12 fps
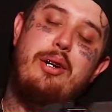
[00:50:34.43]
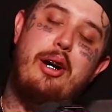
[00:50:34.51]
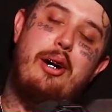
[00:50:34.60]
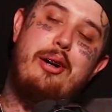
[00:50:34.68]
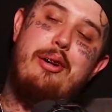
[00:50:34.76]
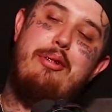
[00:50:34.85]

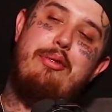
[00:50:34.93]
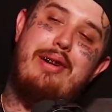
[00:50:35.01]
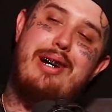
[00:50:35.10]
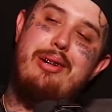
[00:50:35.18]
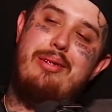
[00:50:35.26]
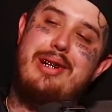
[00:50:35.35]
go
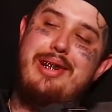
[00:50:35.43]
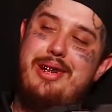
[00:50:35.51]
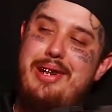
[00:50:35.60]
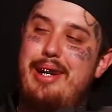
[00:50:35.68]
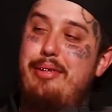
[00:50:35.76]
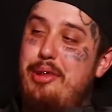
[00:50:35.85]
fuck with
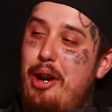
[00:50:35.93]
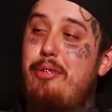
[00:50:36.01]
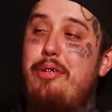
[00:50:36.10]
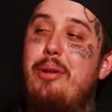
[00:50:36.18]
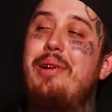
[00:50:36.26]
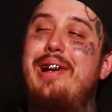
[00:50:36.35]
if y'all
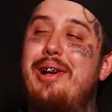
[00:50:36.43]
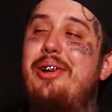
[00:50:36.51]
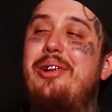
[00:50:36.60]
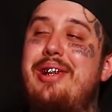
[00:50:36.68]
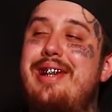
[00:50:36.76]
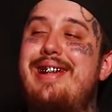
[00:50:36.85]
fuck with
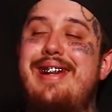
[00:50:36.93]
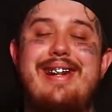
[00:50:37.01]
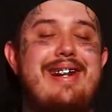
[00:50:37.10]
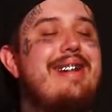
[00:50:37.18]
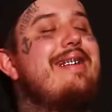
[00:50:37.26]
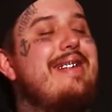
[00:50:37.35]
gold and
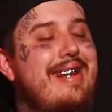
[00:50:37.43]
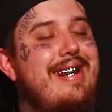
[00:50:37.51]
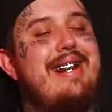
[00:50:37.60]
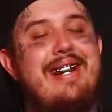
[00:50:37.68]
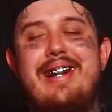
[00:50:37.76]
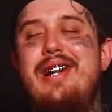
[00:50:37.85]
shit,
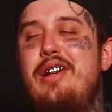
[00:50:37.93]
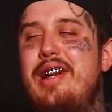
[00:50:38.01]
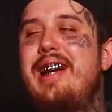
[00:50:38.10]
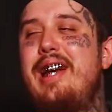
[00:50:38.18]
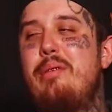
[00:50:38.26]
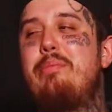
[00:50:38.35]

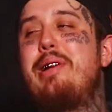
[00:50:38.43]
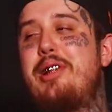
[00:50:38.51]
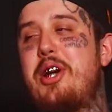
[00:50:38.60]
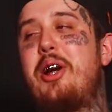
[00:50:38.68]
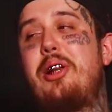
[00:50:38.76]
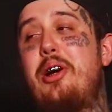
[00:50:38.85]
He'll
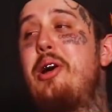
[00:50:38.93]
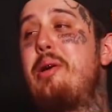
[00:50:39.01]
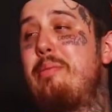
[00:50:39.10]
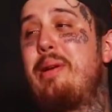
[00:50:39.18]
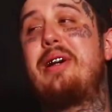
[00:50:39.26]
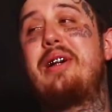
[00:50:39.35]
put y'all
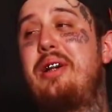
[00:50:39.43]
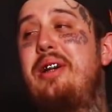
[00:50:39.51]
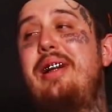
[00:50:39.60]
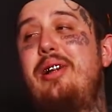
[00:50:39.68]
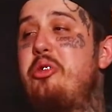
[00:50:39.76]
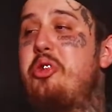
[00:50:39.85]
on, bro. He'll
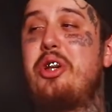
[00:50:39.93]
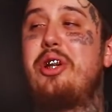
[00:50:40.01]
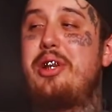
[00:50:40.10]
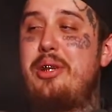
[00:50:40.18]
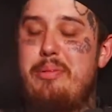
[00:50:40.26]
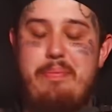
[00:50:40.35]
he'll San,
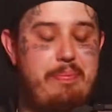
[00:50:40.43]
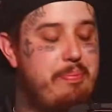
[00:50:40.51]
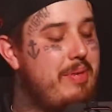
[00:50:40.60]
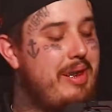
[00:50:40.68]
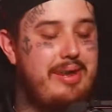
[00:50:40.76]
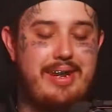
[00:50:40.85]
how you
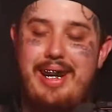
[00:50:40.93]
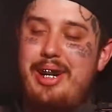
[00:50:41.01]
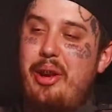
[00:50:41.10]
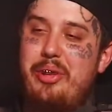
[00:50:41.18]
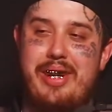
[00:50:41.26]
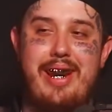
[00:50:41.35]
saying? Is the San
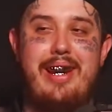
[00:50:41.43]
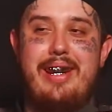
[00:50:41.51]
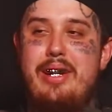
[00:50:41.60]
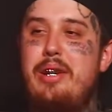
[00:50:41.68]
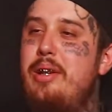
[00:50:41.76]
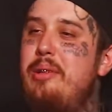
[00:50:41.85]
price, Jose
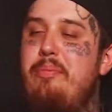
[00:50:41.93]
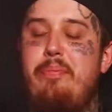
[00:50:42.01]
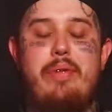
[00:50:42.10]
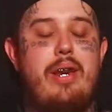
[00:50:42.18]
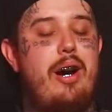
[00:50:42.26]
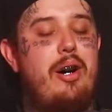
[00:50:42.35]
the
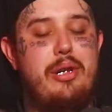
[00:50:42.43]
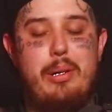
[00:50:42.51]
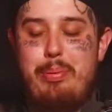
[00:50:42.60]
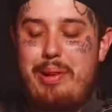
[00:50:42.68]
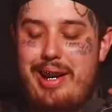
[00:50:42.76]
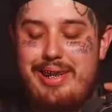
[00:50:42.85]
price on. Oh,
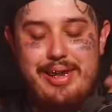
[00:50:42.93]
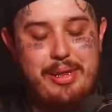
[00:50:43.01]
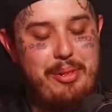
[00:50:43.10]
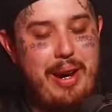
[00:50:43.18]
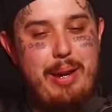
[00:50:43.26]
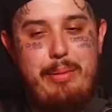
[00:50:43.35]
the, the price
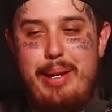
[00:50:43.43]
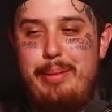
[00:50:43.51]
is right,